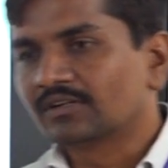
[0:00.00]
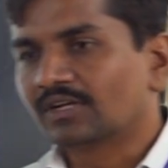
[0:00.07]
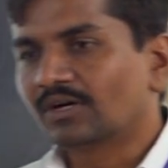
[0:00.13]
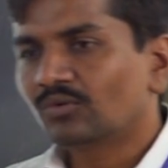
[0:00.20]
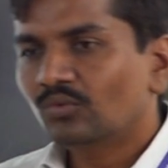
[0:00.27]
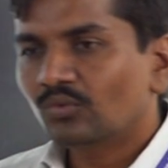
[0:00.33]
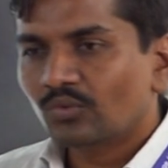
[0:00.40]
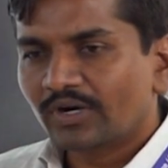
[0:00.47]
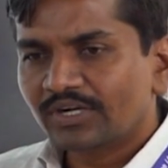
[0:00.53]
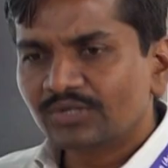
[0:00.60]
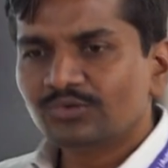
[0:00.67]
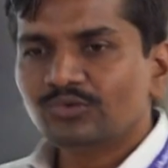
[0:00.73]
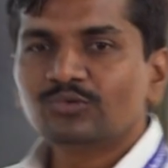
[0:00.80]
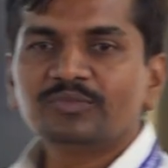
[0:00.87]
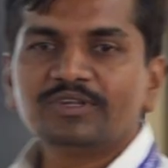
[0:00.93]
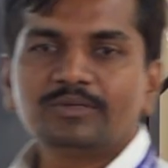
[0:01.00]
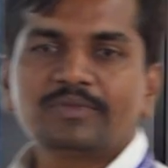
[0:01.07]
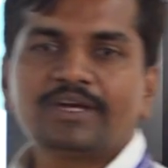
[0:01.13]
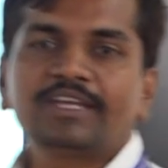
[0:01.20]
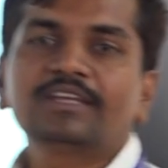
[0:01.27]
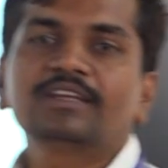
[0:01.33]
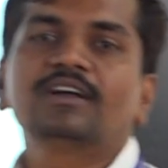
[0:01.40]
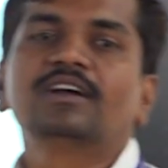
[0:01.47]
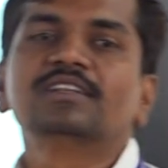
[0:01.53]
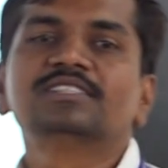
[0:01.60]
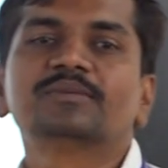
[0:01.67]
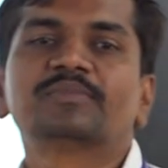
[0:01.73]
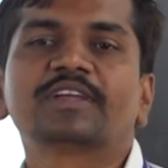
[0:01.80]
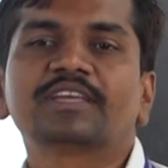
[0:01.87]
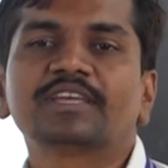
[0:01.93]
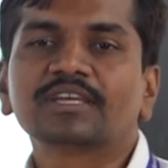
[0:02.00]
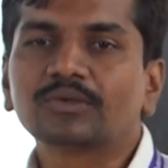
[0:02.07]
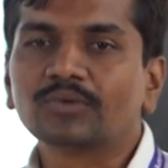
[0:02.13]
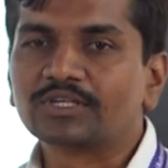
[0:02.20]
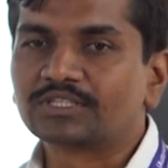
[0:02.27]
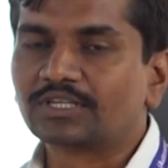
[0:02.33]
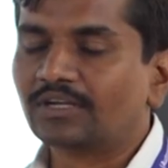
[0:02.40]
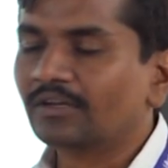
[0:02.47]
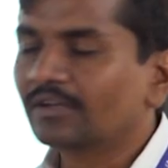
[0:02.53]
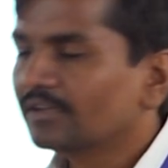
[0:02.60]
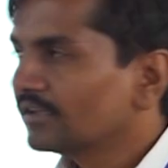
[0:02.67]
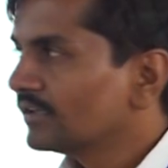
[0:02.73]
Now what do you mean by algebraic equation?